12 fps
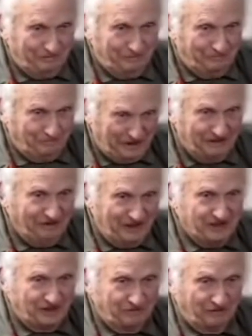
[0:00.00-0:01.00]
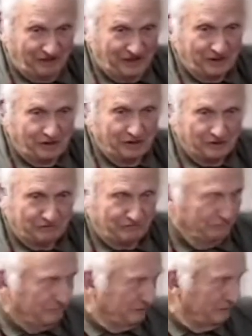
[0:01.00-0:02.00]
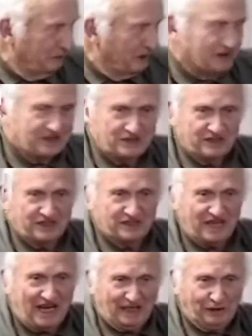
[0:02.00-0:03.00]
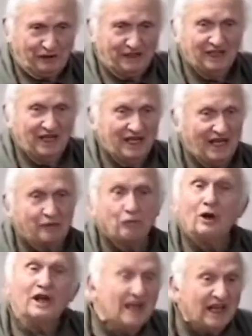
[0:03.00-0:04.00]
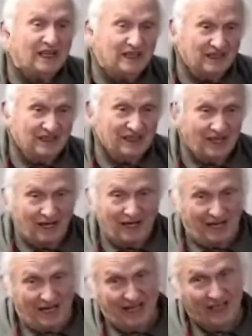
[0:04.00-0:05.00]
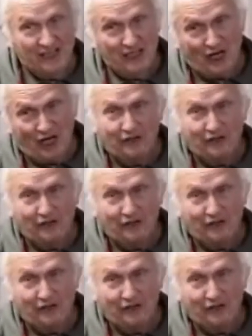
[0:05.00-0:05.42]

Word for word: big vegetable vendor, or one that's anchoring, at one end, and the other